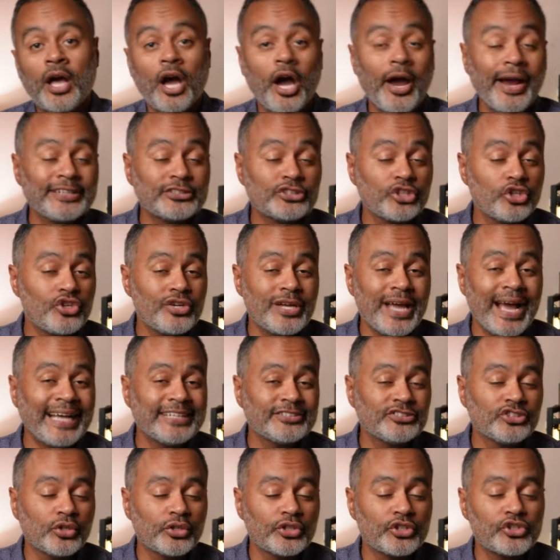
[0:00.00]
All right, so you
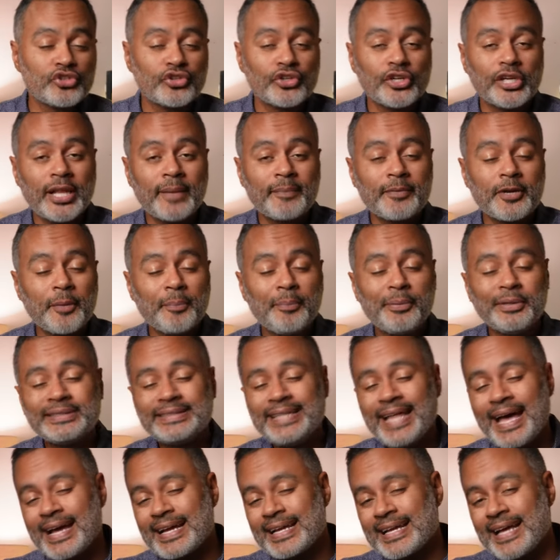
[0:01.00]
guys know the drill. I'm gonna
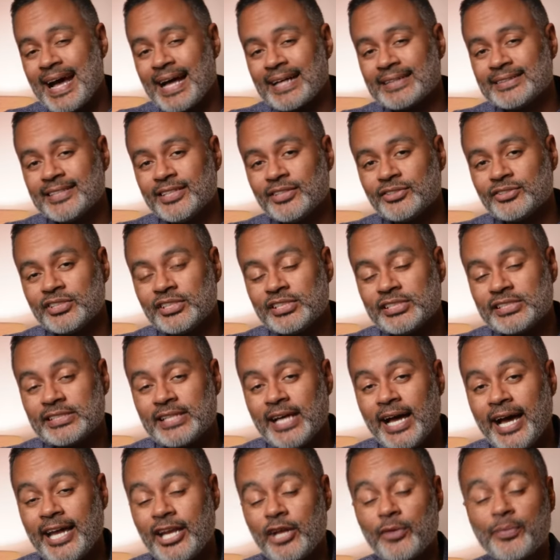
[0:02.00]
put that cocktail to the
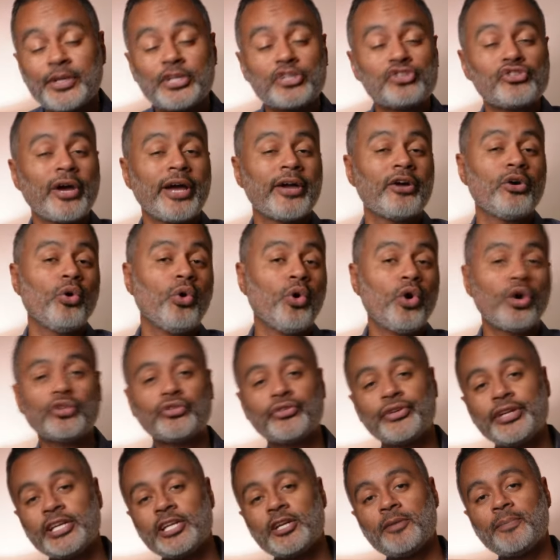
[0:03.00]
side and we're gonna try all
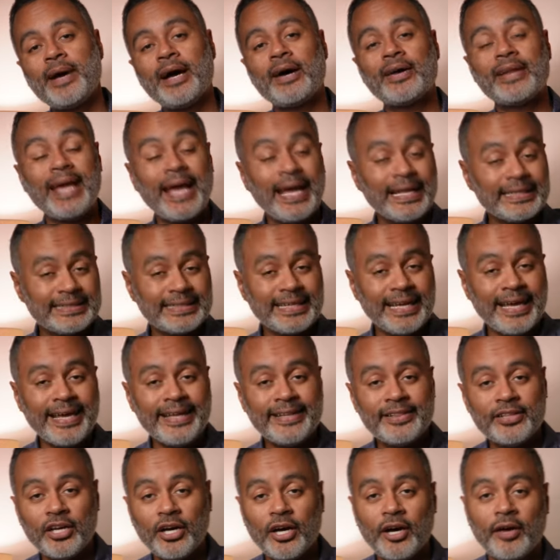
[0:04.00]
three of them out at the
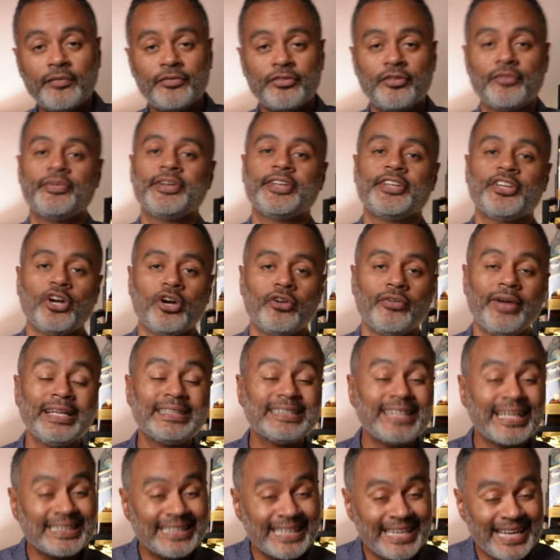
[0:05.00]
end of the video, all
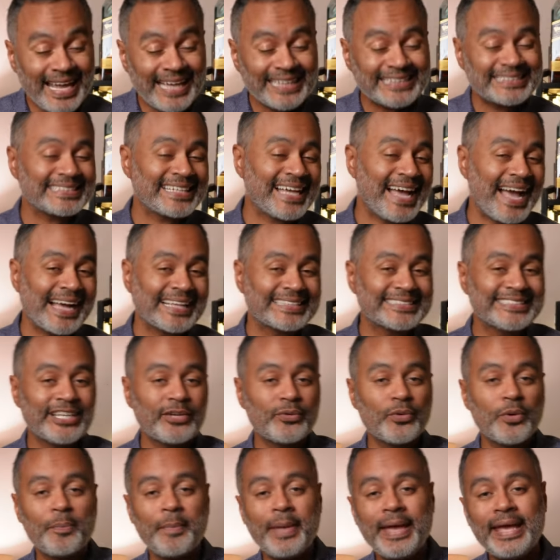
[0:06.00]
right? Now, the next cocktail
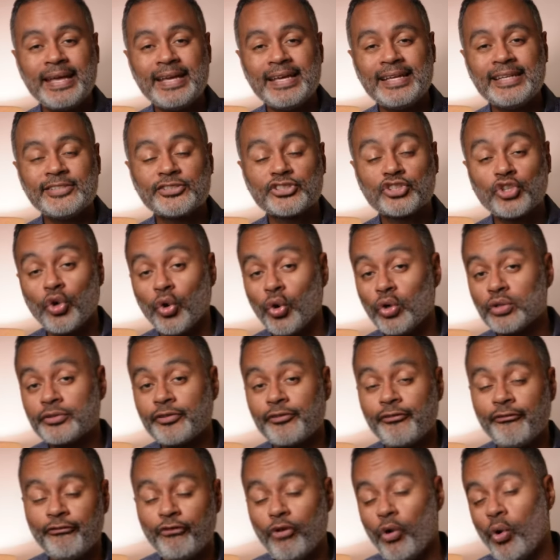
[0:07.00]
we're making is called
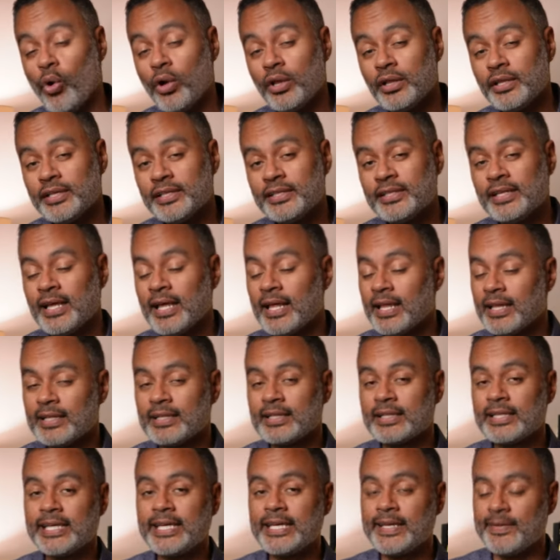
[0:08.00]
Fallen
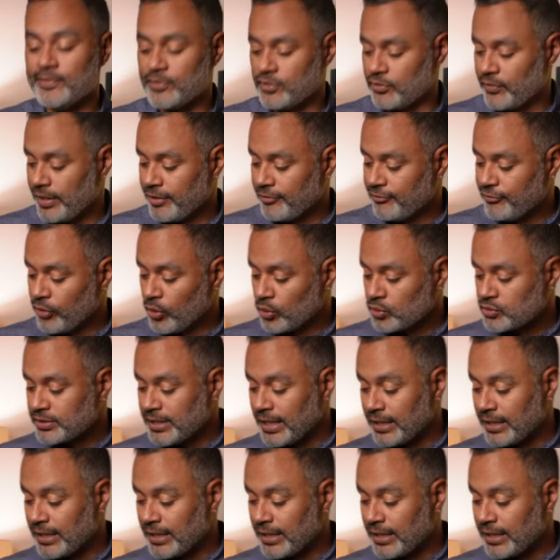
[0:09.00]
Leaves, all right, folks?